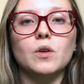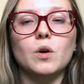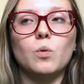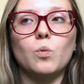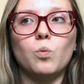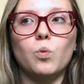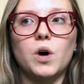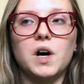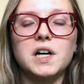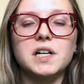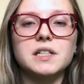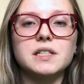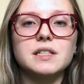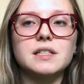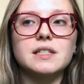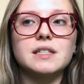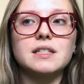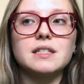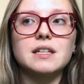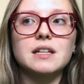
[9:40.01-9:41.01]

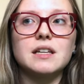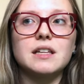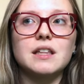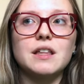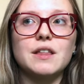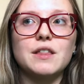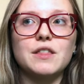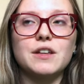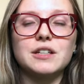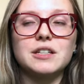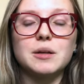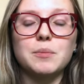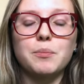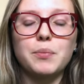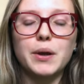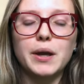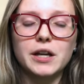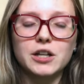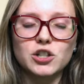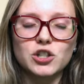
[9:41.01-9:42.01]
was the
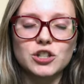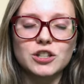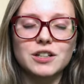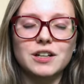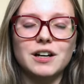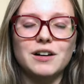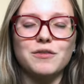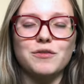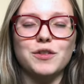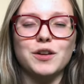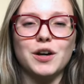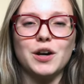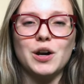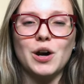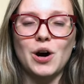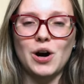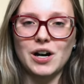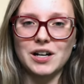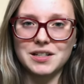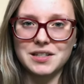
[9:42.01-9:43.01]
depiction of the
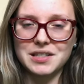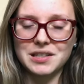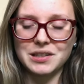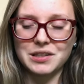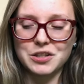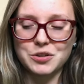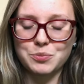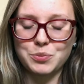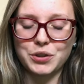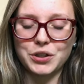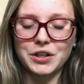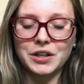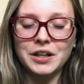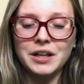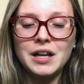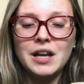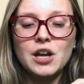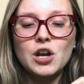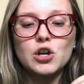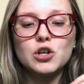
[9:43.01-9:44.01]
gods in this book.
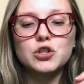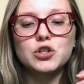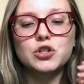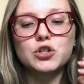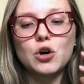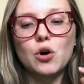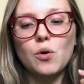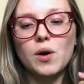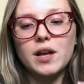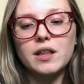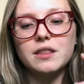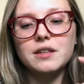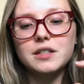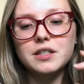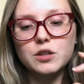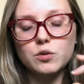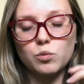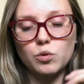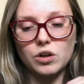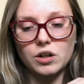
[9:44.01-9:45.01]
So in
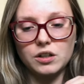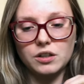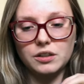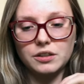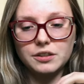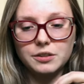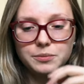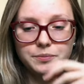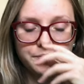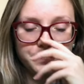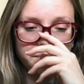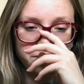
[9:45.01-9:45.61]
this world,